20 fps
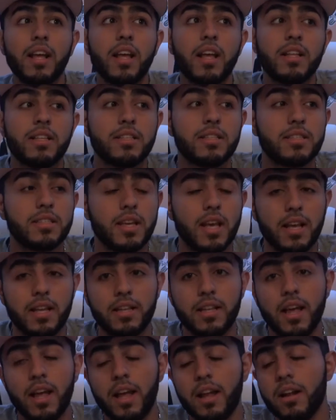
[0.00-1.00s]
It said
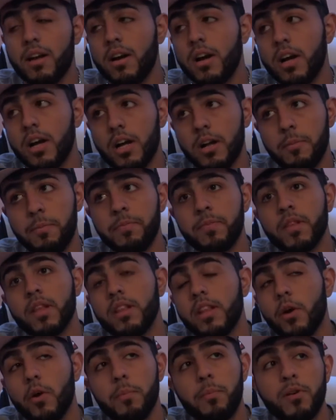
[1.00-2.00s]
that um,
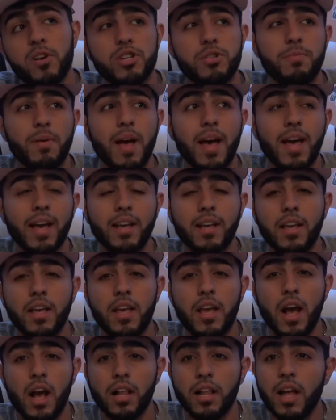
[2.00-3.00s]
they were pushed back.
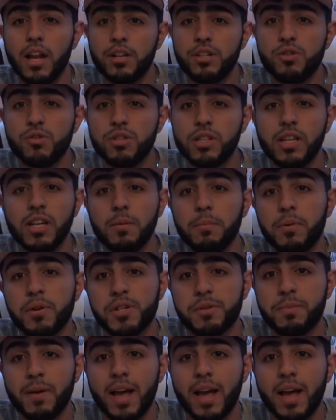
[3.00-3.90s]
A lot of shoes are getting pushed